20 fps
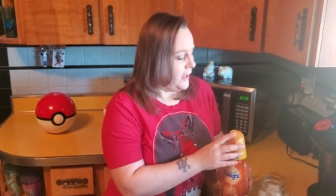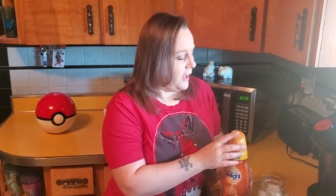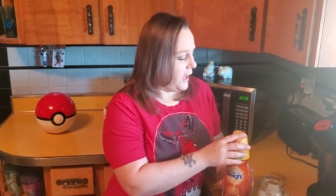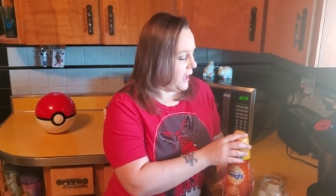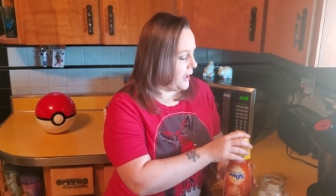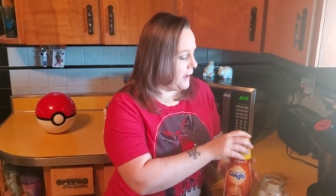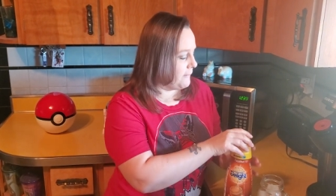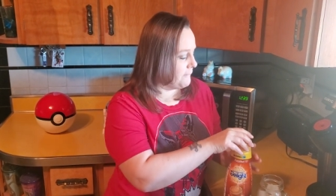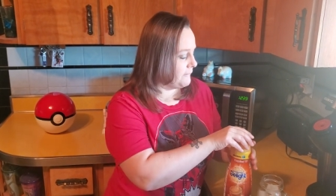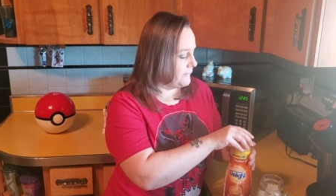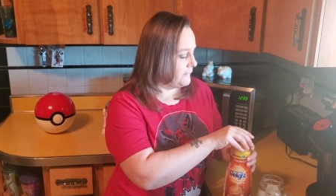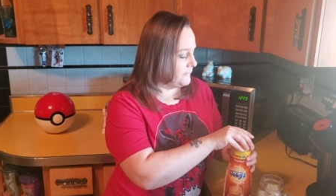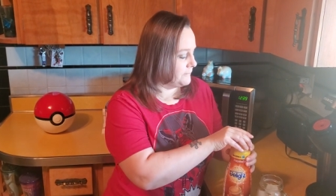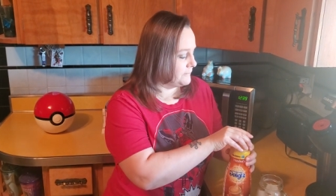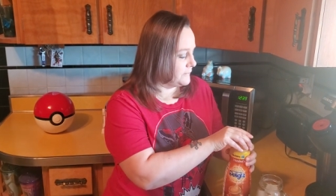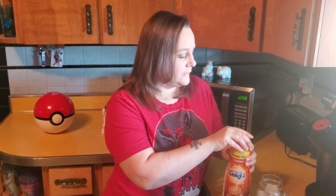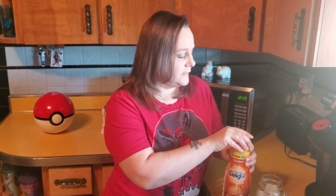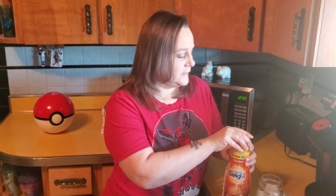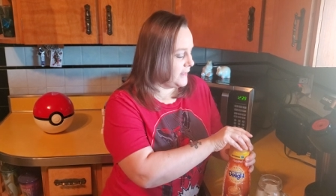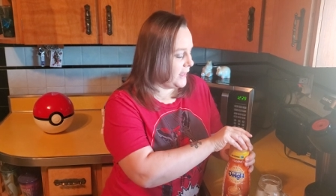Um,
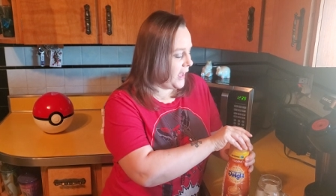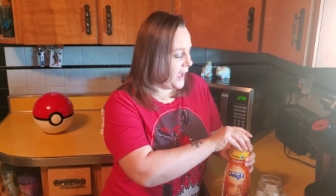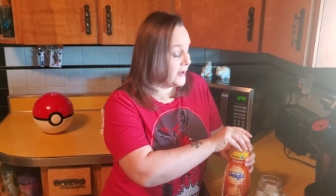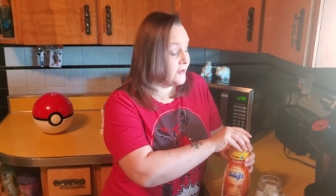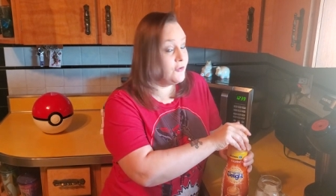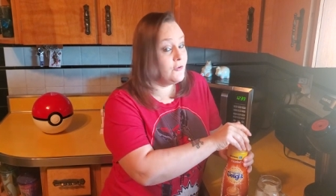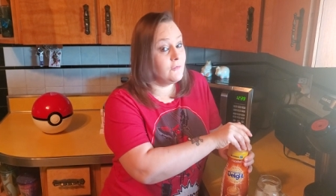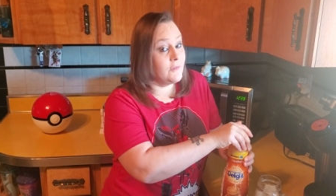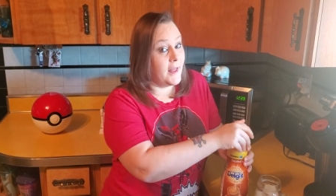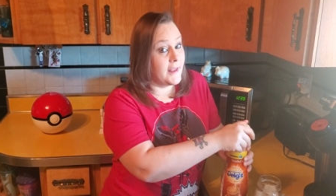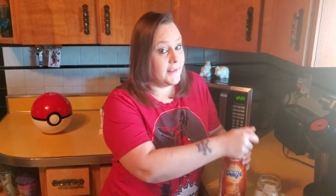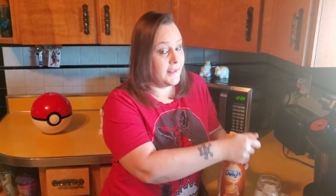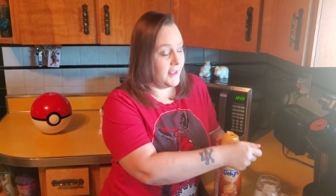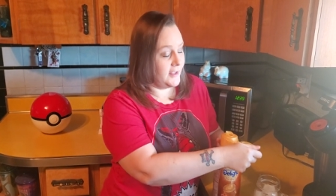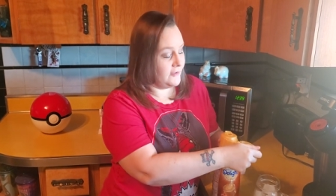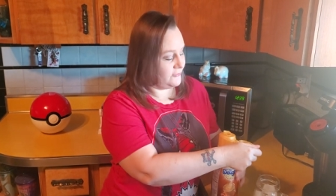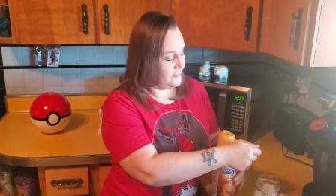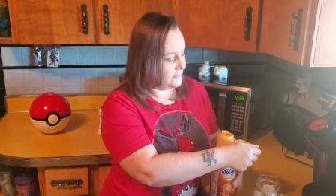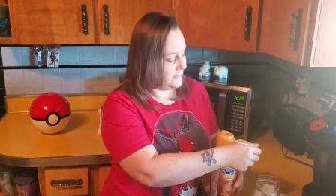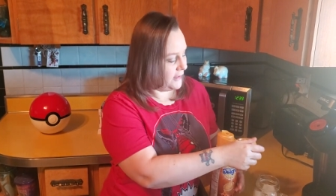I do like
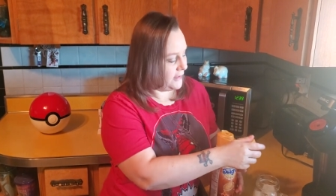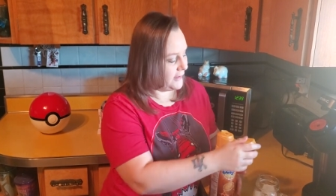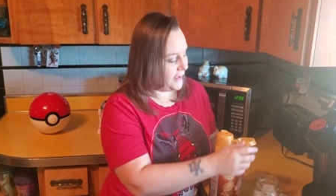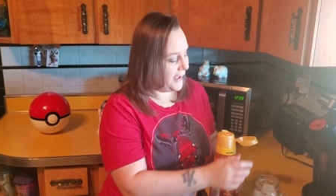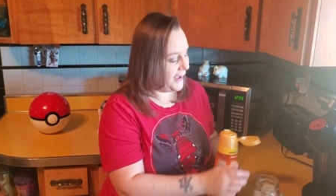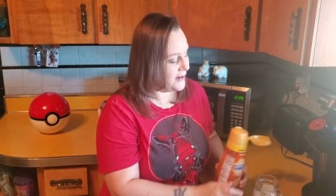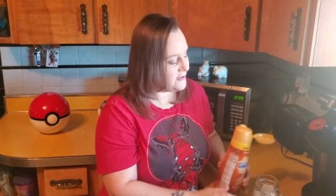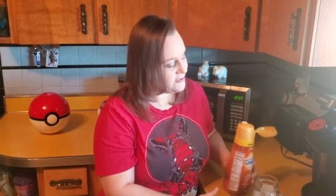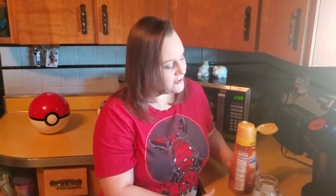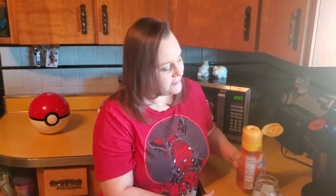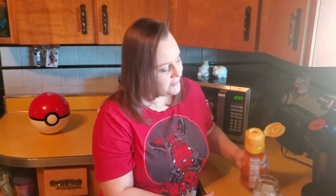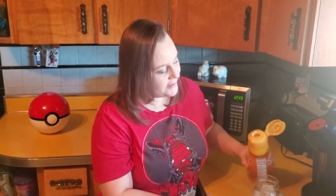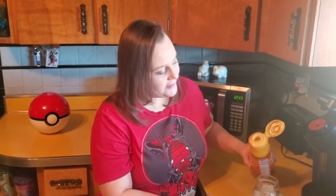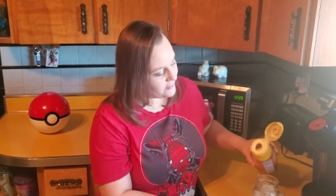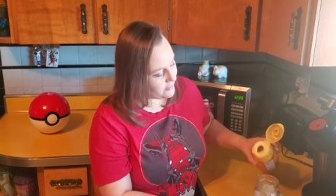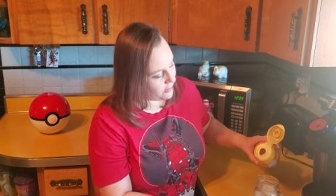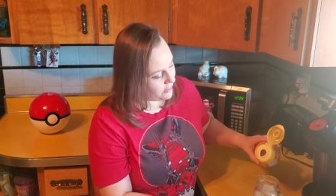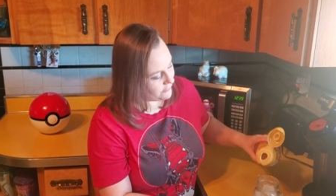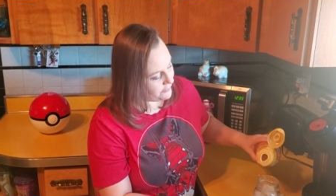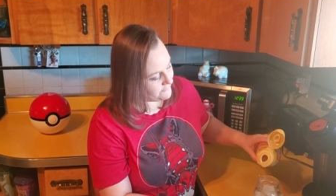hazelnut. I actually like
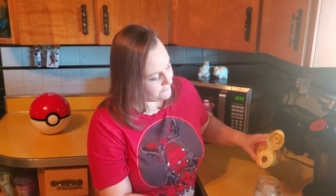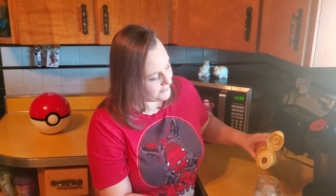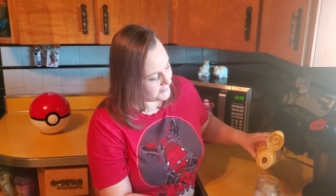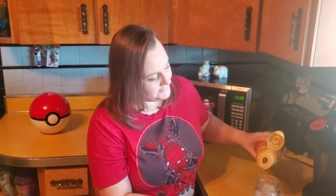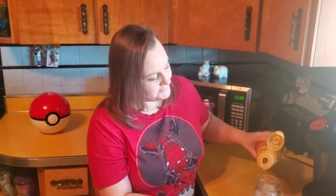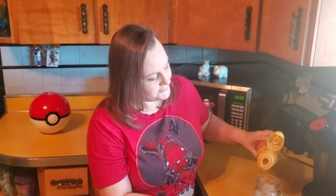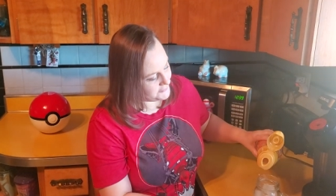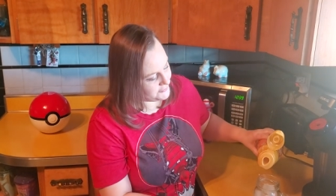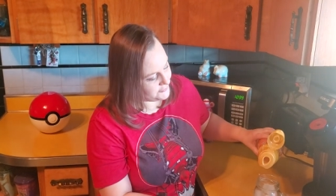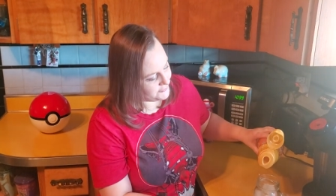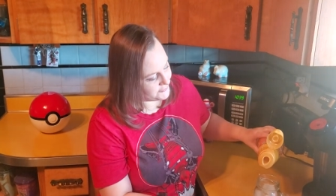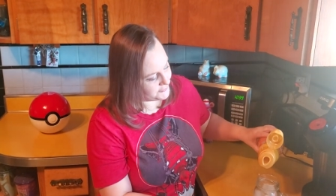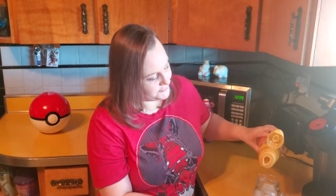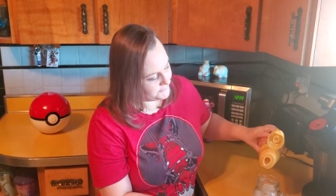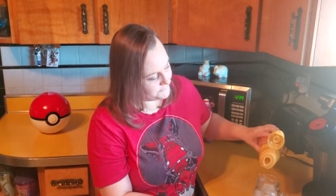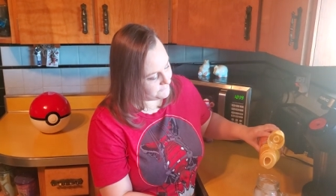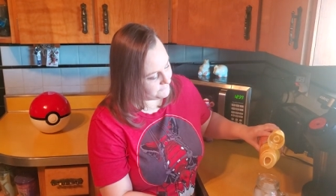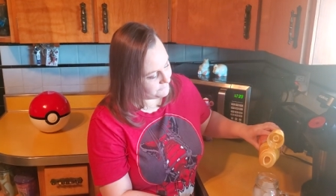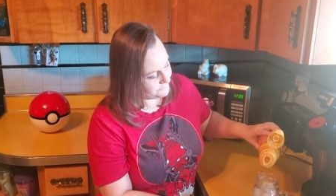all the flavors.